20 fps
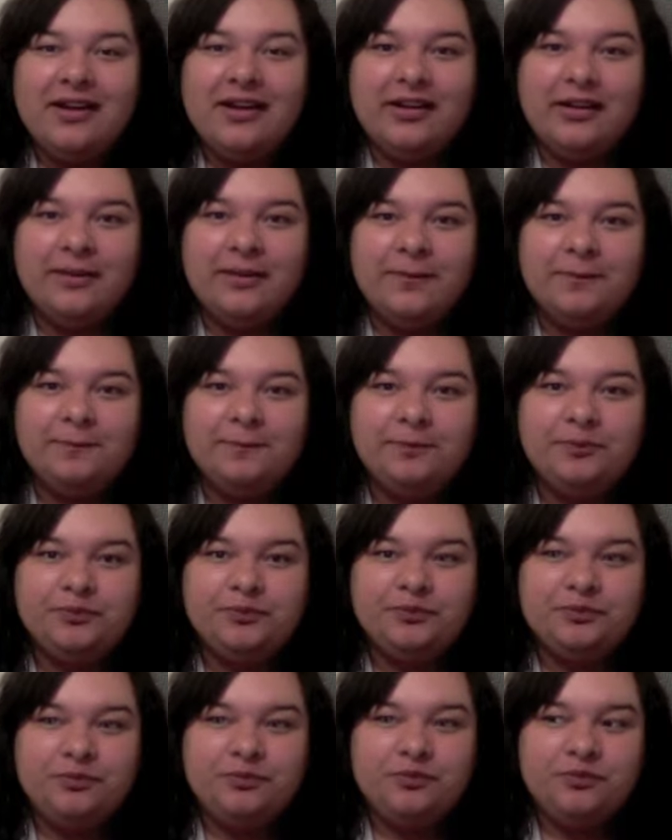um,
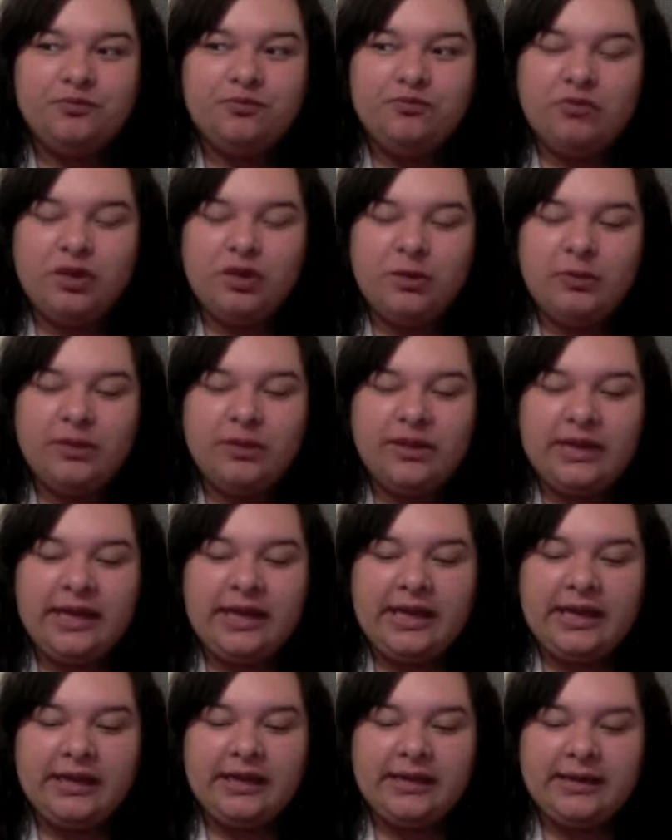but
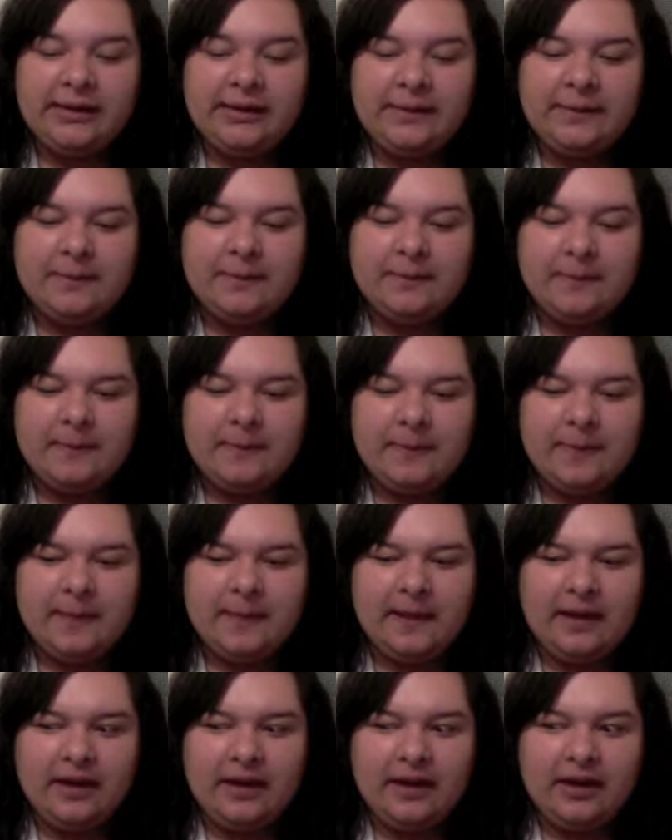then,
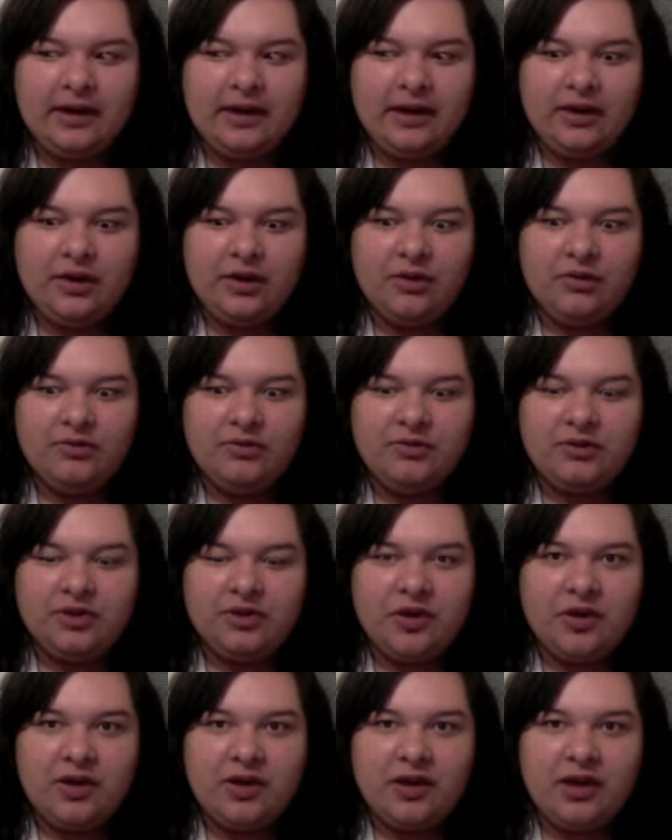and I didn't know what was
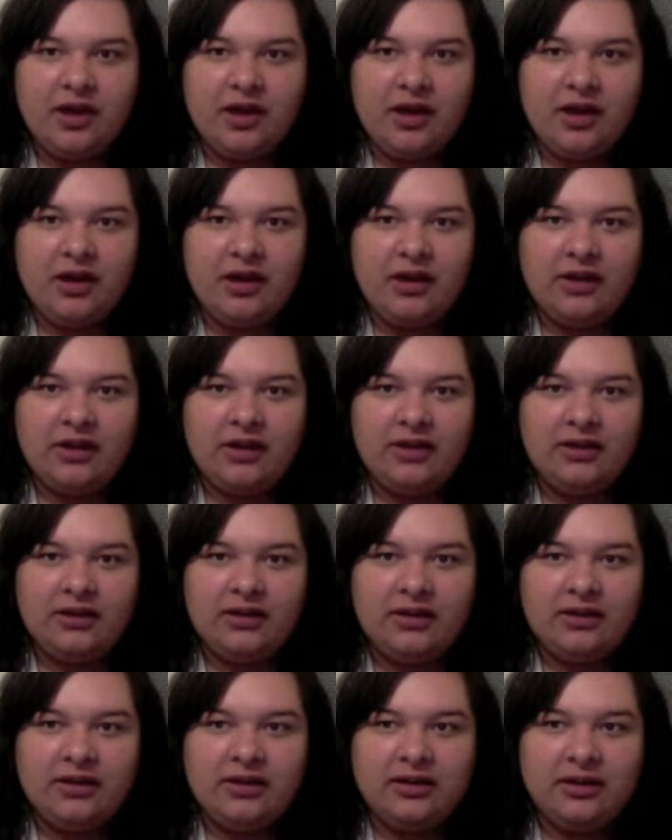going
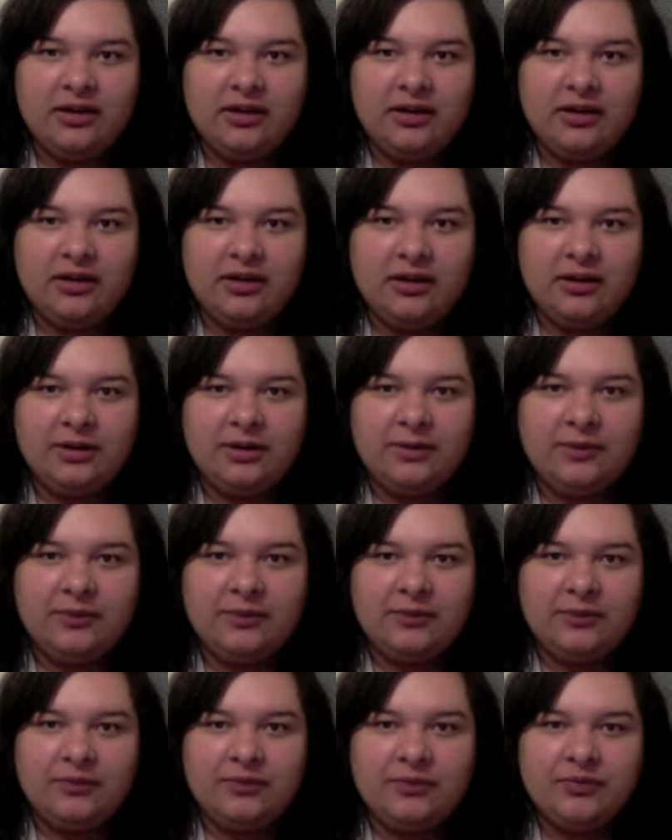on.
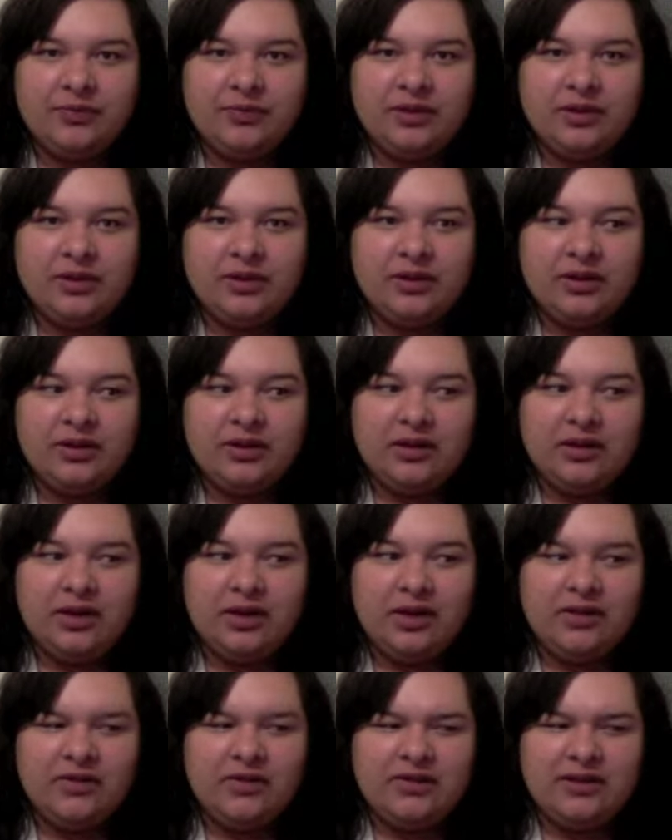Um,
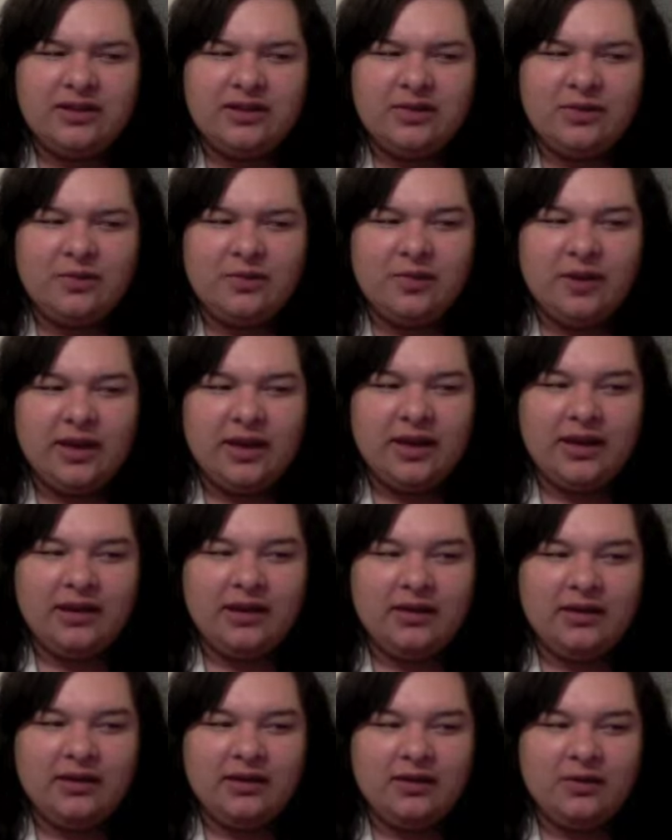I was like,
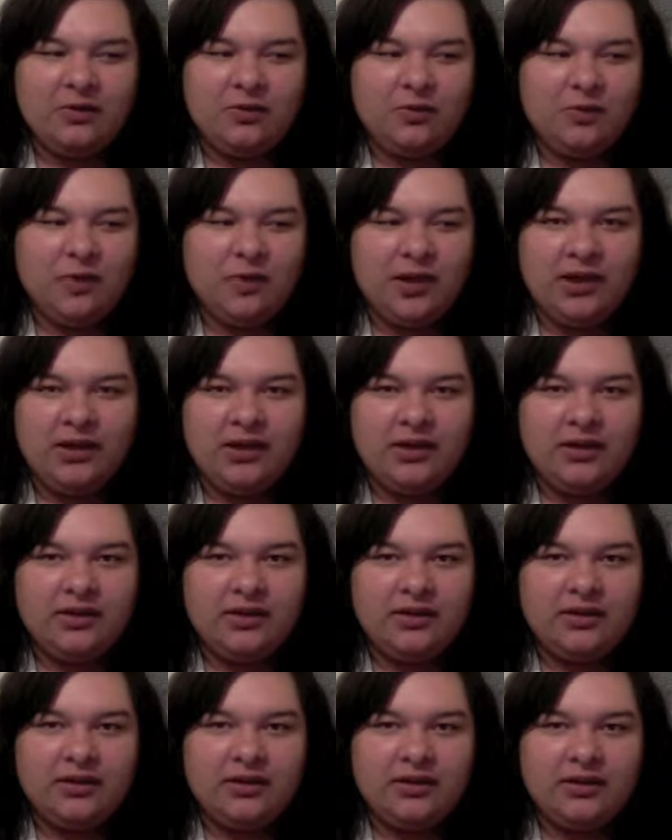wait, what?
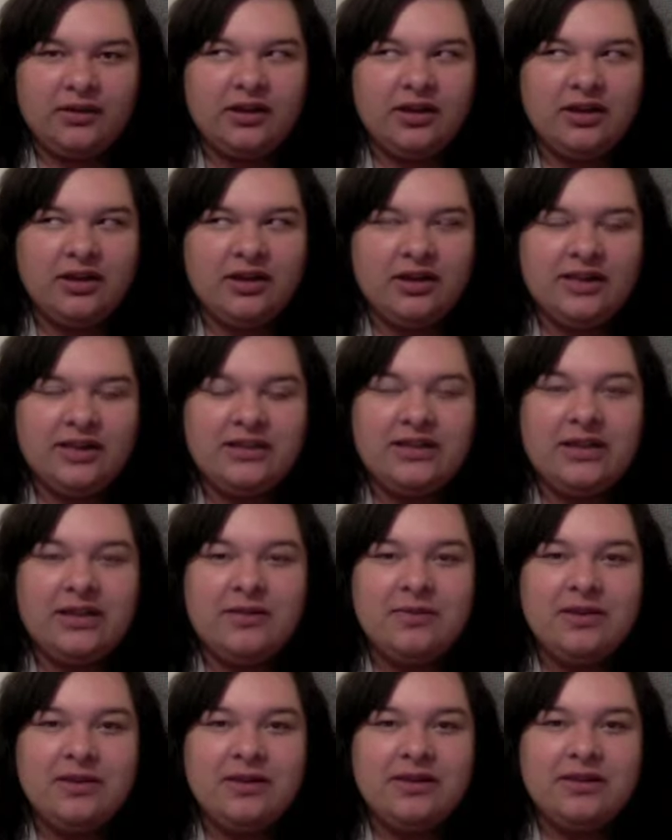They already
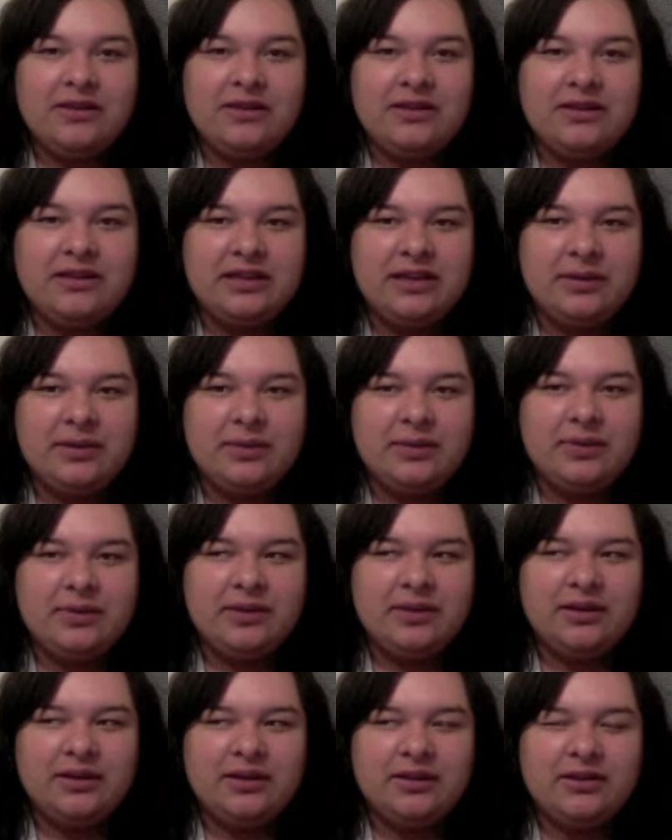sent me the sleep
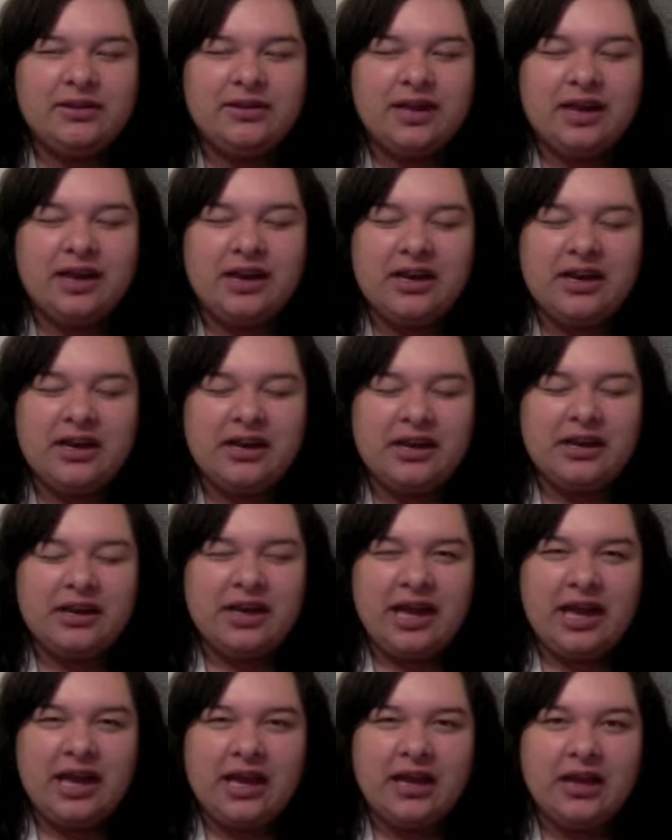study
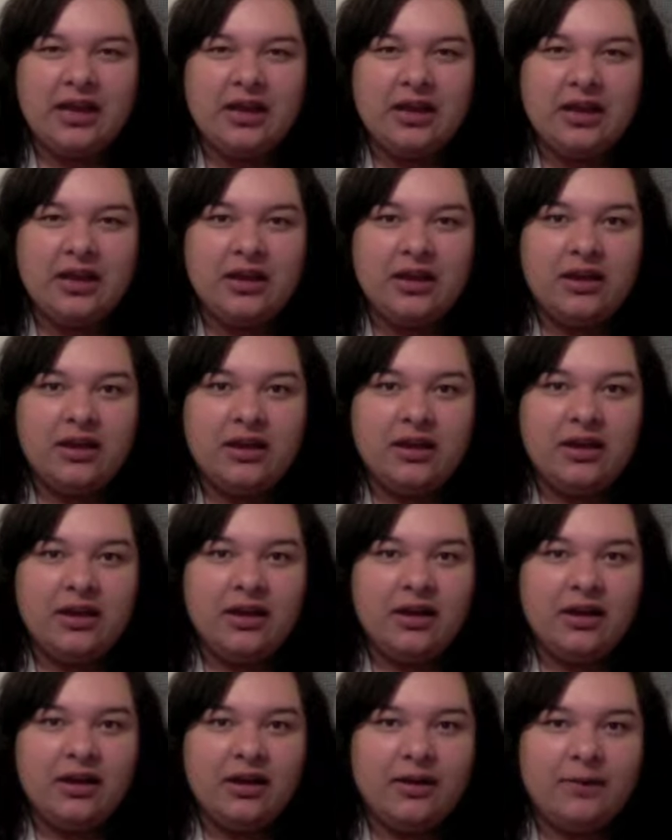thing.
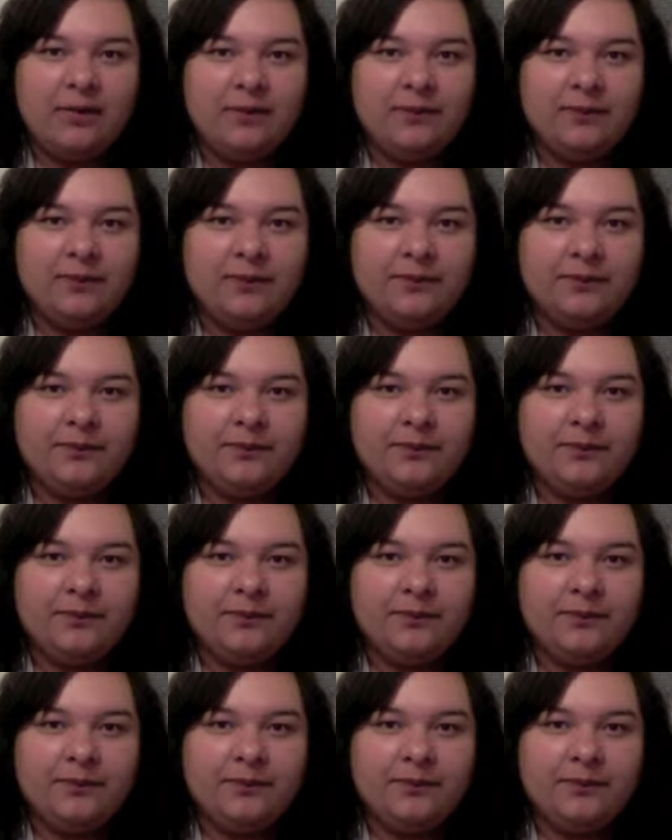Um,